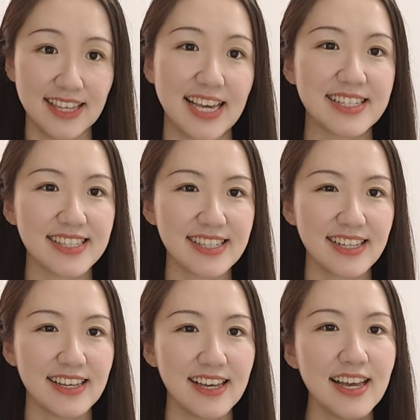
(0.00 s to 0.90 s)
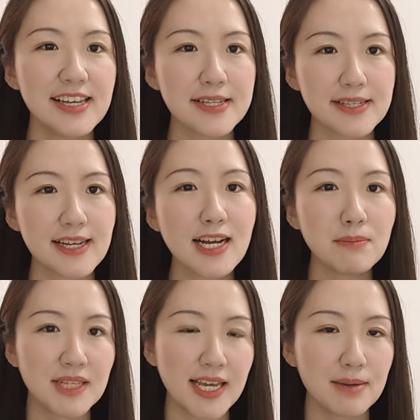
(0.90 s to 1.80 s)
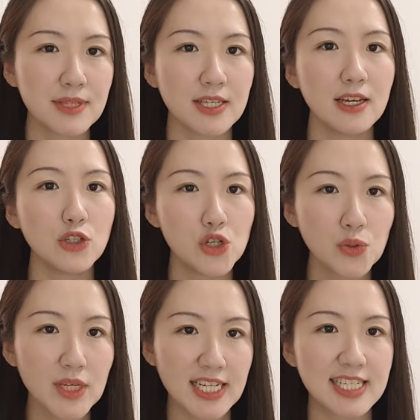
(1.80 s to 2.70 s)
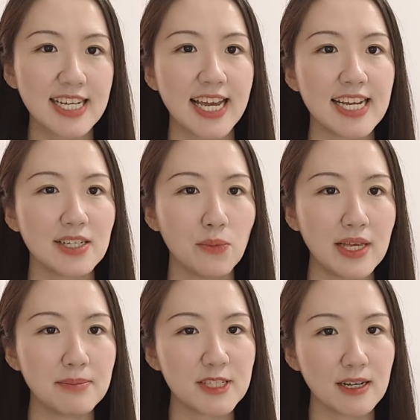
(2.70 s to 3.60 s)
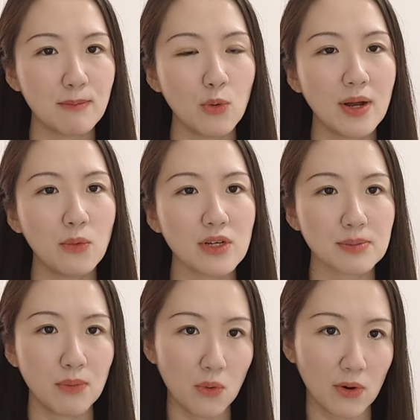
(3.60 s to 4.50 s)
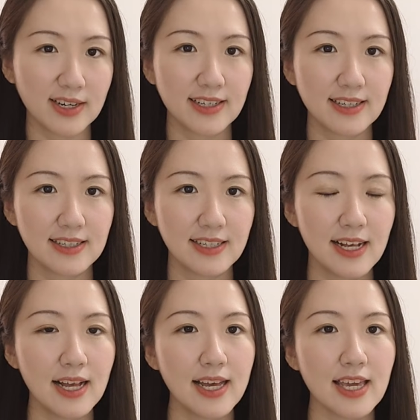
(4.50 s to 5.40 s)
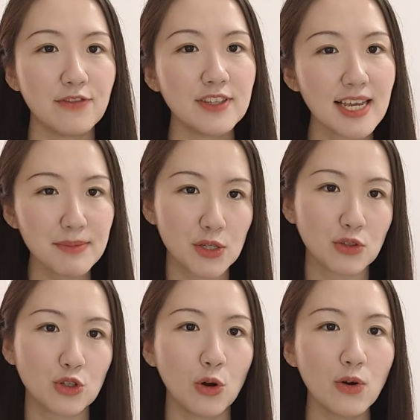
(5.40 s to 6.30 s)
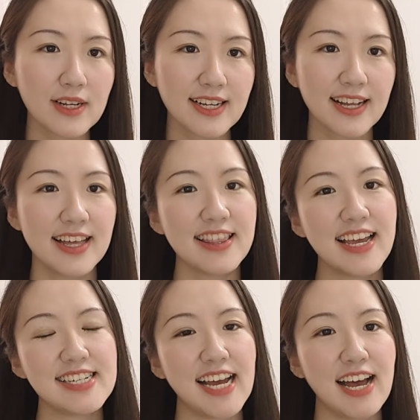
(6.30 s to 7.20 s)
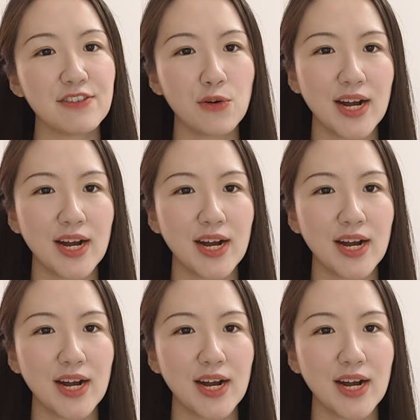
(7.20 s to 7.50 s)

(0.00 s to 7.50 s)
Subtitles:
yes. Some names do indicate when someone was born. If names could talk, they'd have